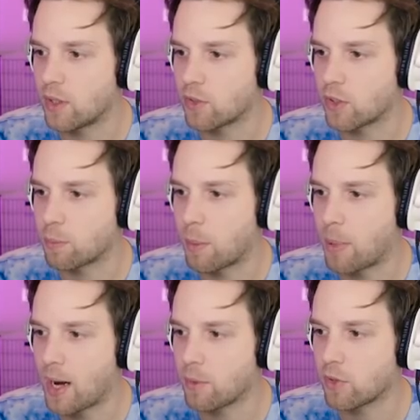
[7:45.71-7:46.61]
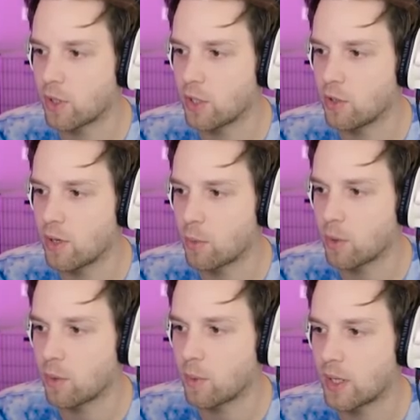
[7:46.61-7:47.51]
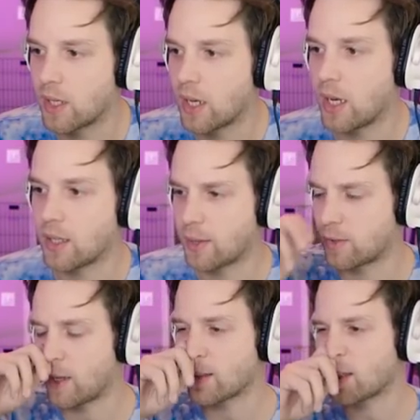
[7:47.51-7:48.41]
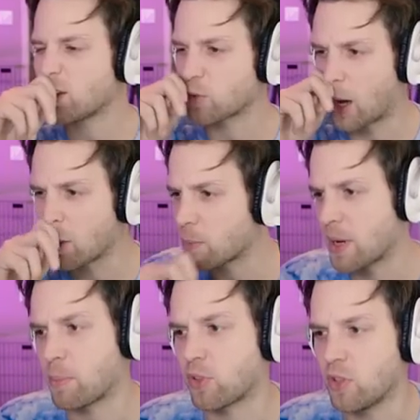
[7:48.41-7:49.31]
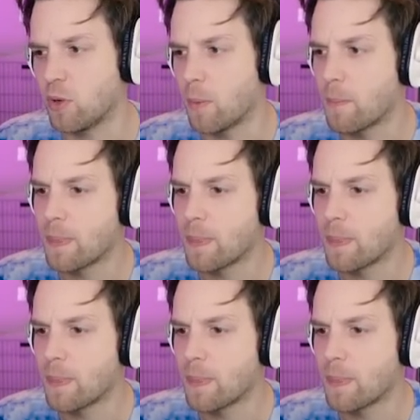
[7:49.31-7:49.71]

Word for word: There's this papyrus looking dude I really want to get. I, st I think there's other people too.